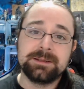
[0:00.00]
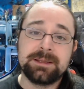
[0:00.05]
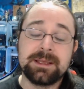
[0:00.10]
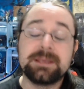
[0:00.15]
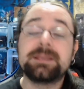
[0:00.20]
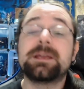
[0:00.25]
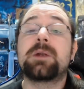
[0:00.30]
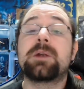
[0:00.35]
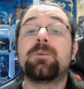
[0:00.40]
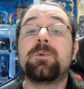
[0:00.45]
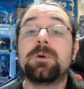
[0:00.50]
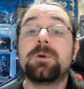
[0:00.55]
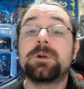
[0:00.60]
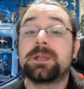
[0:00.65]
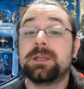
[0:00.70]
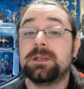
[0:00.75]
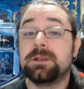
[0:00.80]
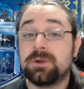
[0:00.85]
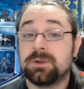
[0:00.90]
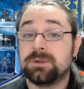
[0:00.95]
they are
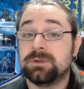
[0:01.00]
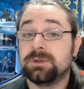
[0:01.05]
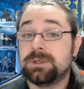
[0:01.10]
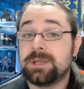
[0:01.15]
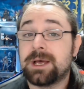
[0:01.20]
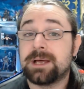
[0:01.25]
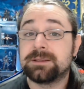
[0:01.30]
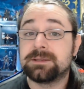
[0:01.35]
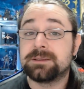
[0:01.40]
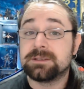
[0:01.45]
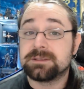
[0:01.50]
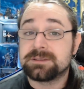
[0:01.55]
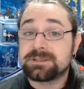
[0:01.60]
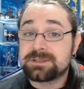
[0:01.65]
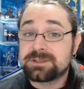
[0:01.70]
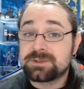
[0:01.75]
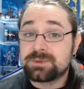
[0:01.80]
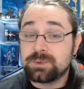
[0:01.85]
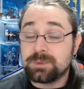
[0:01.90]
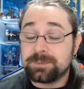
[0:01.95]
working on that
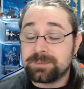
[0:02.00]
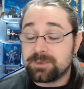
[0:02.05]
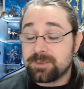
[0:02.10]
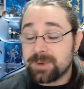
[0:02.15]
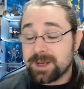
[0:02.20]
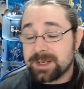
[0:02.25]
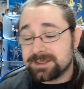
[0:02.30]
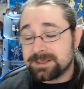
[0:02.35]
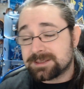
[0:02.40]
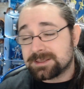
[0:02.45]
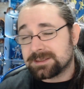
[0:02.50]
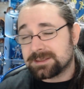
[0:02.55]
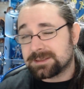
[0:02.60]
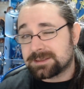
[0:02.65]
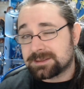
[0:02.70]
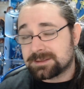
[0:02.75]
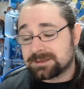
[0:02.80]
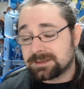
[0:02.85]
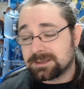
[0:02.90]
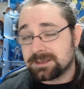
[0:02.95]

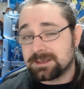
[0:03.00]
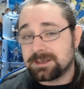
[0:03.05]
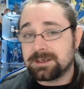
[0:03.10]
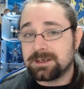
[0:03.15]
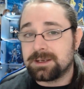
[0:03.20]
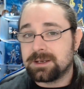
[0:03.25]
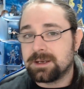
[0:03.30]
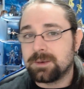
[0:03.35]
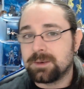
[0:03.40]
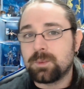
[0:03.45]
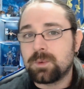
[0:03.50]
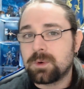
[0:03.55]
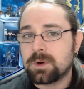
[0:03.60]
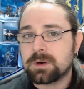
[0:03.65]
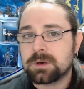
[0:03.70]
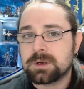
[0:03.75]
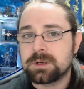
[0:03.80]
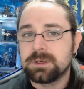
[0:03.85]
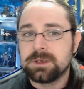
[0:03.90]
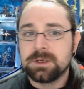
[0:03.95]
sub-races
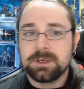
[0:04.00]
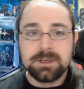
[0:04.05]
work,